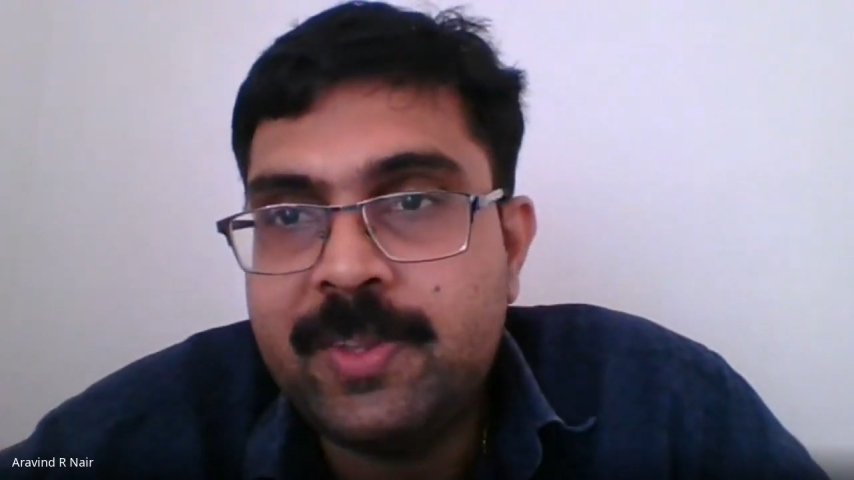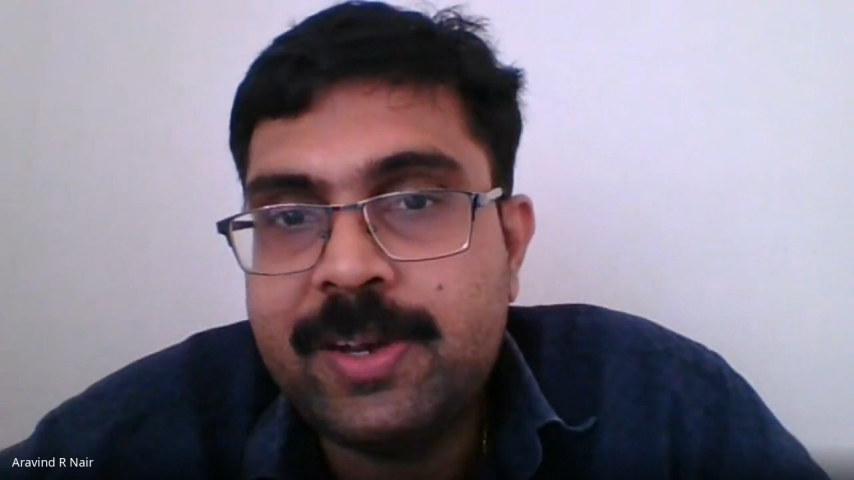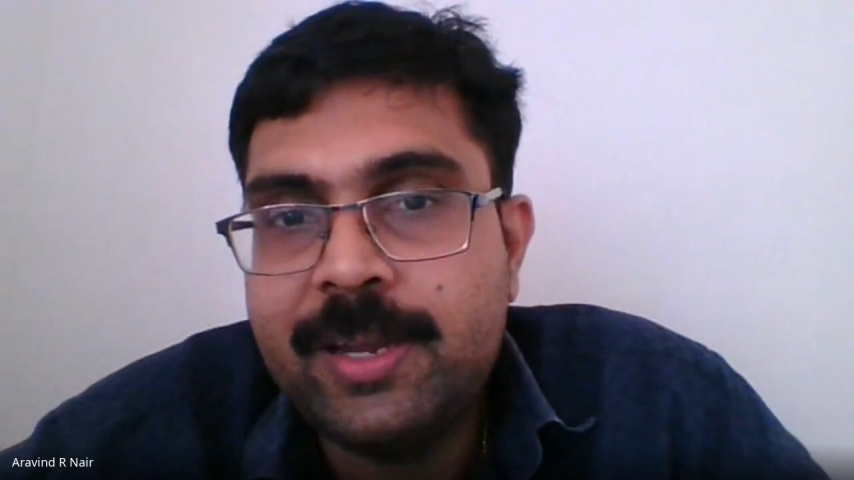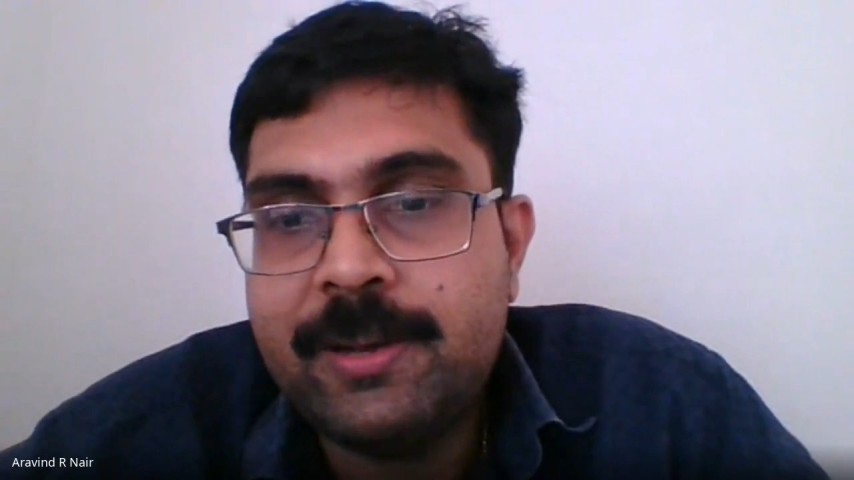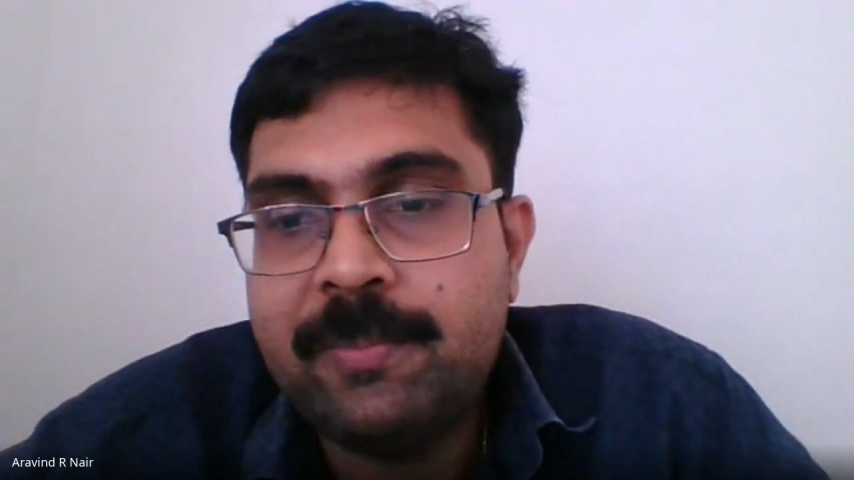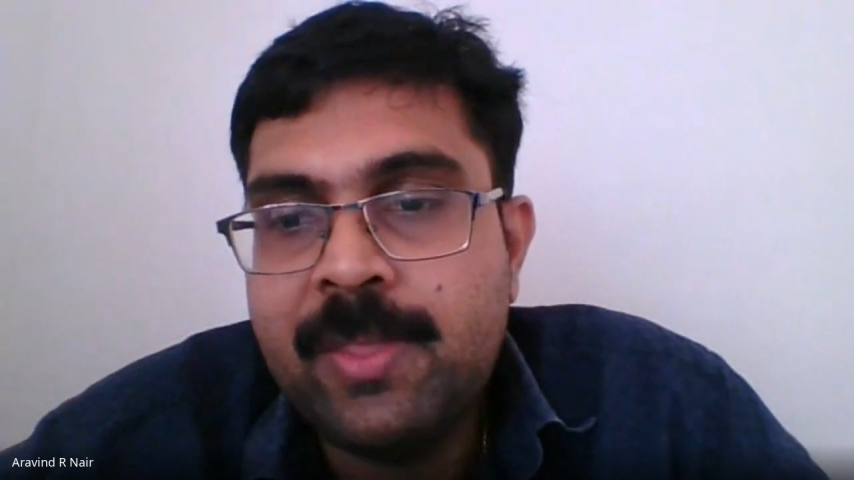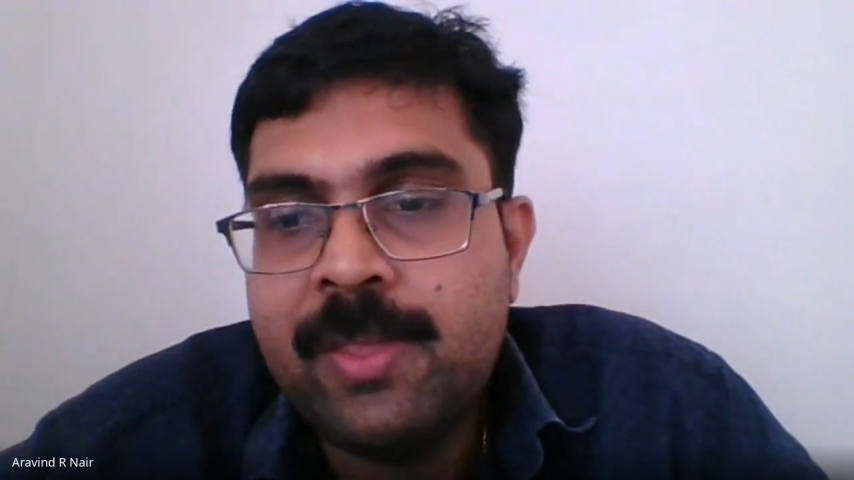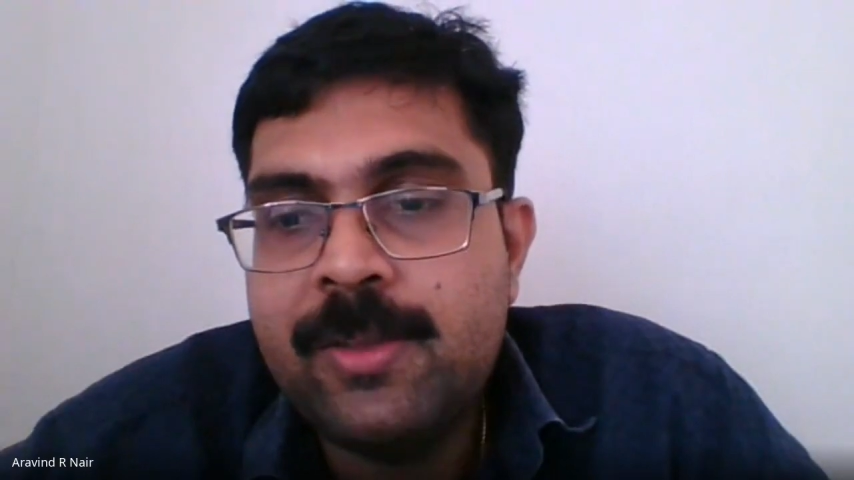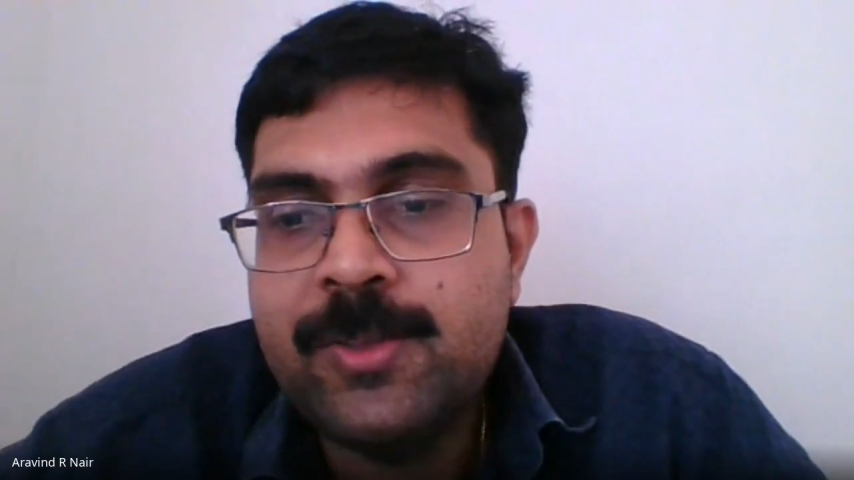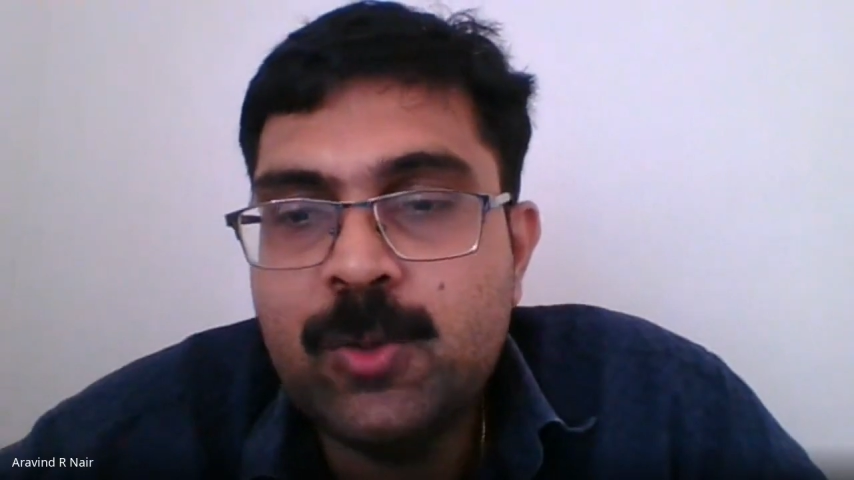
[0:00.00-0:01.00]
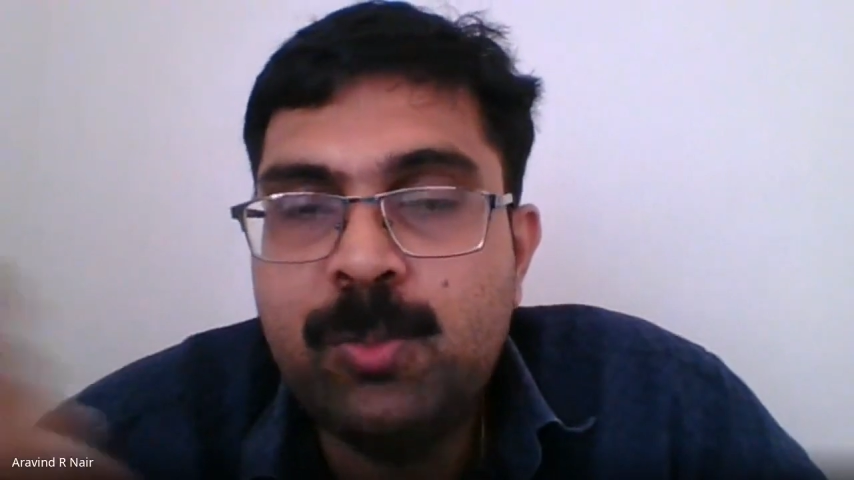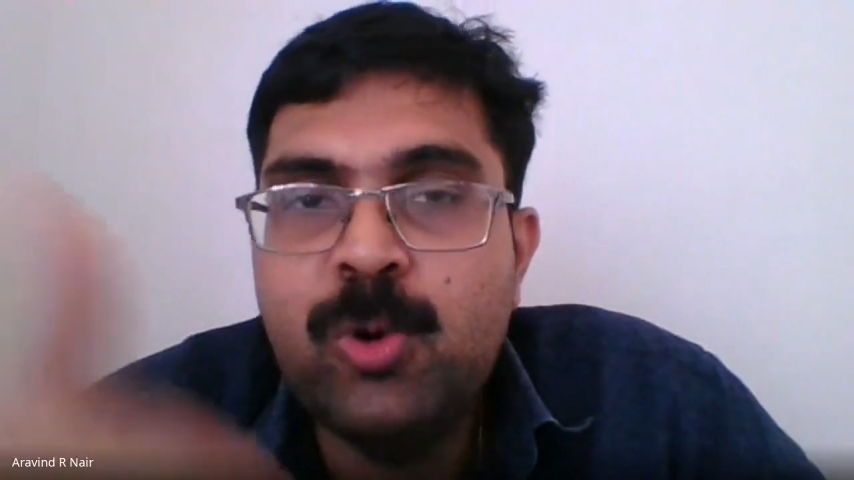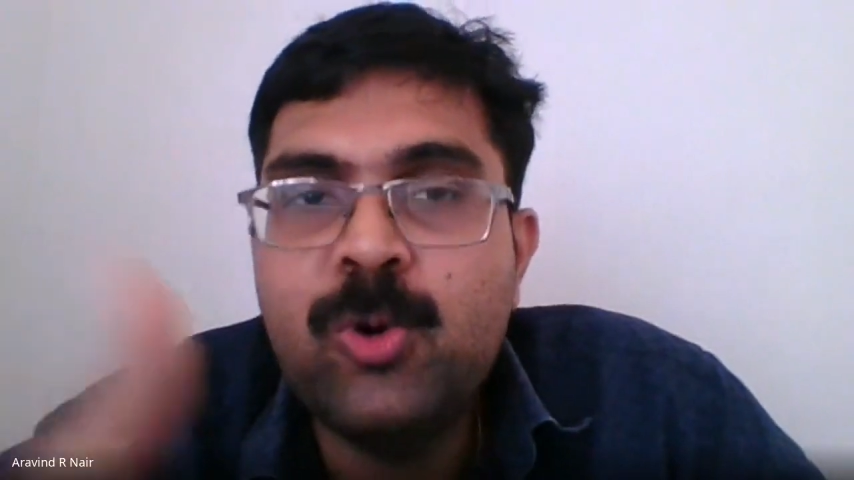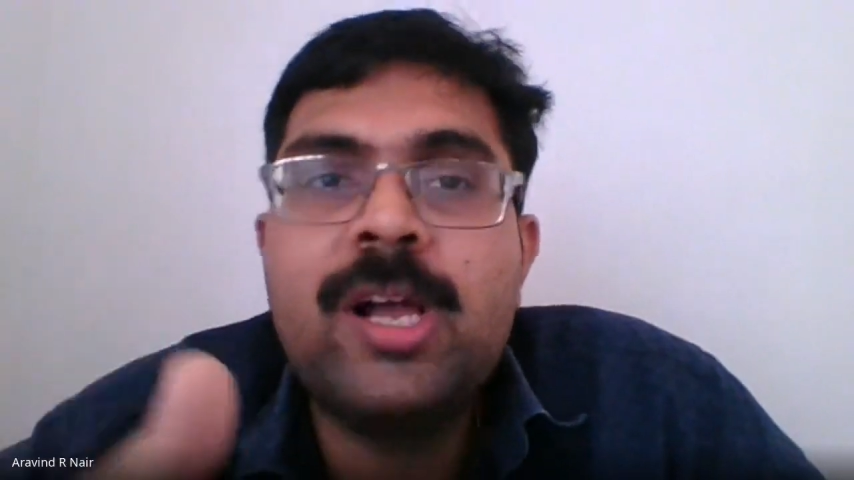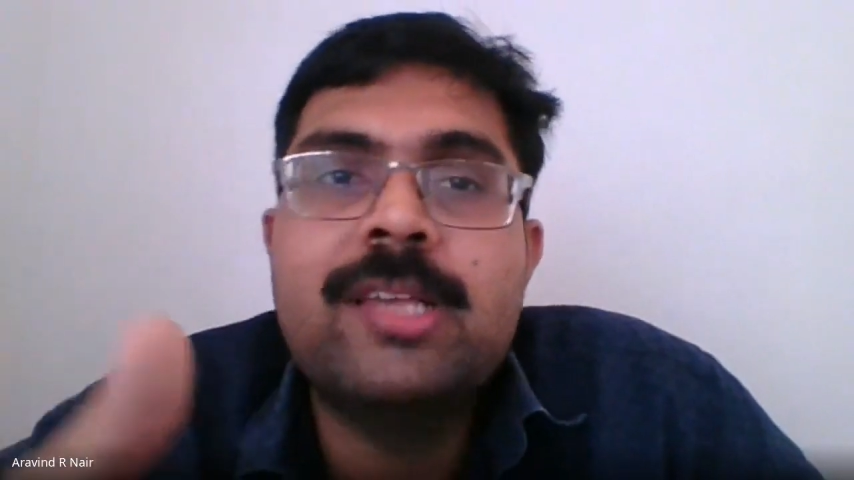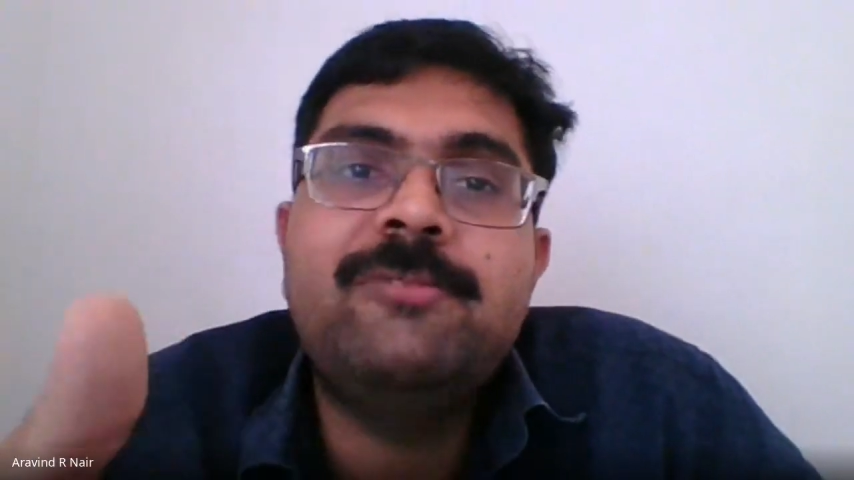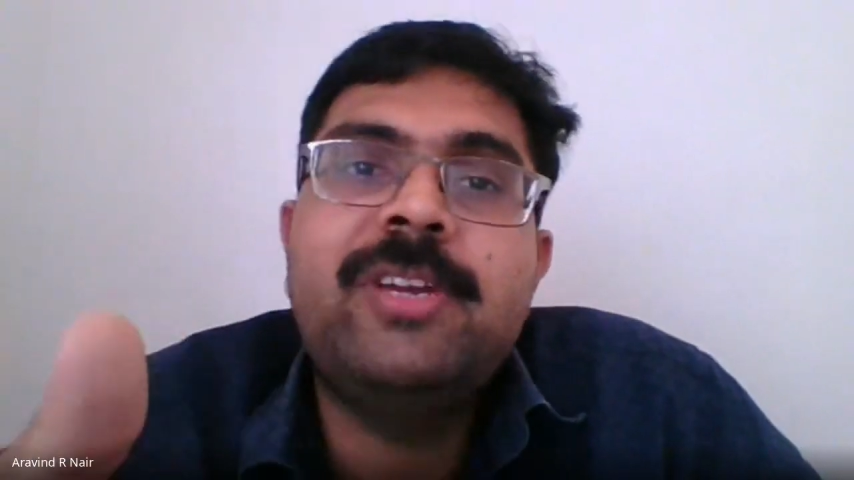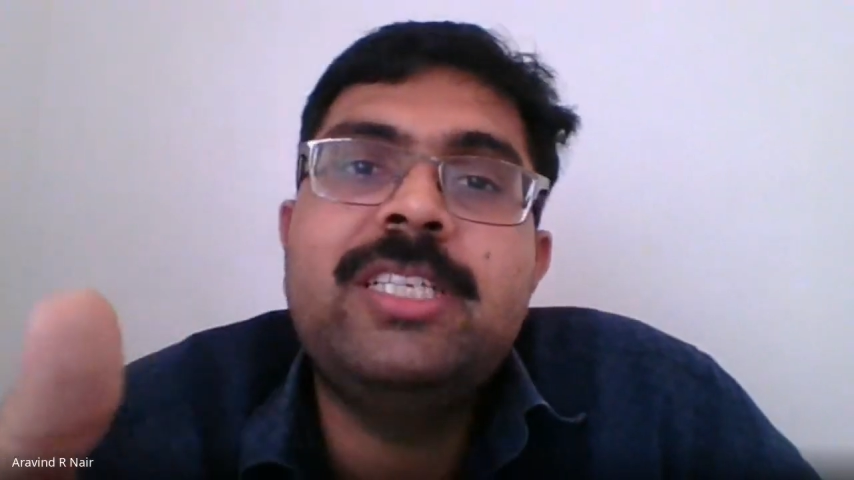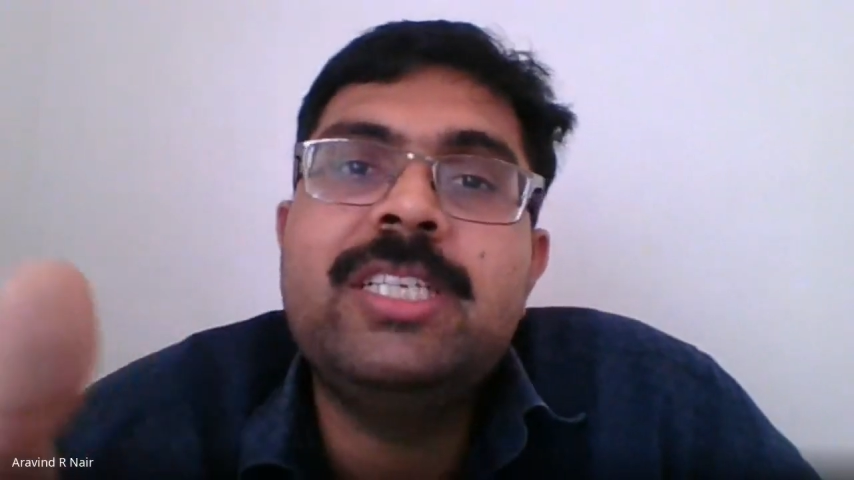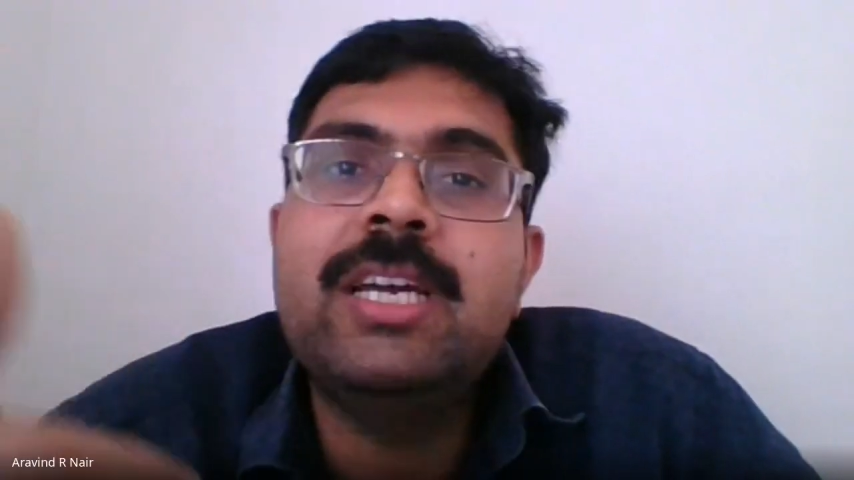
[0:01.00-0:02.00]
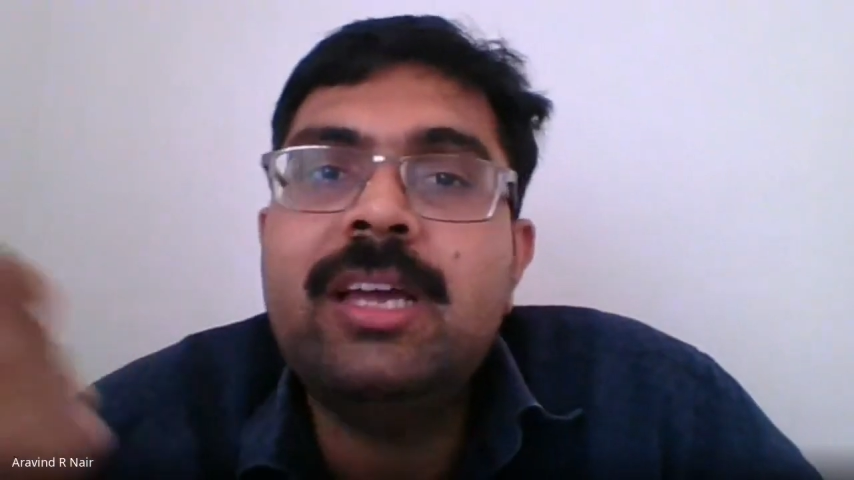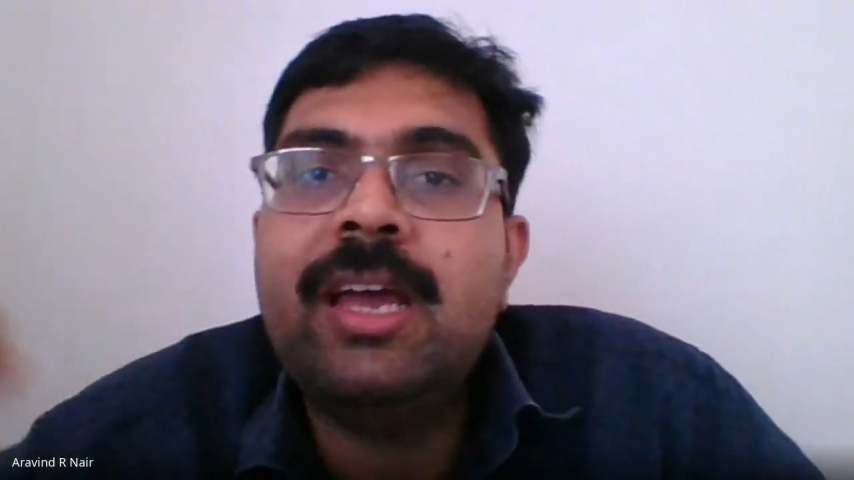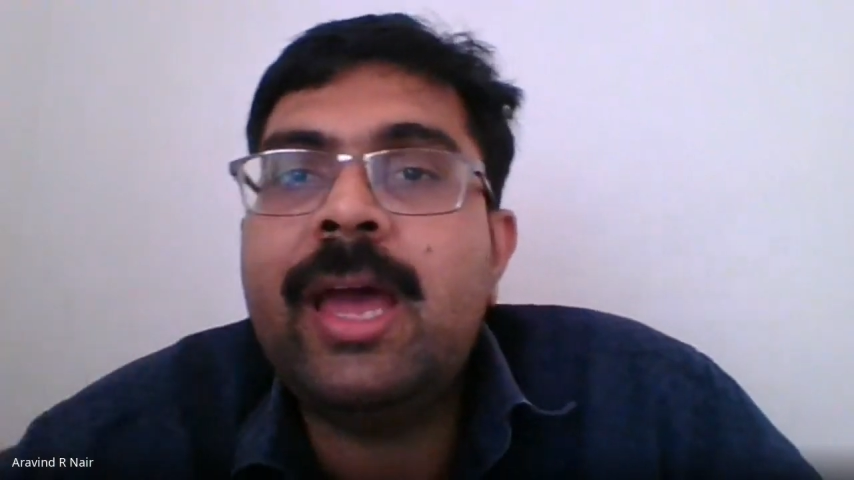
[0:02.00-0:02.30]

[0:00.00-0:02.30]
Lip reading: Right. So Broca's aphasia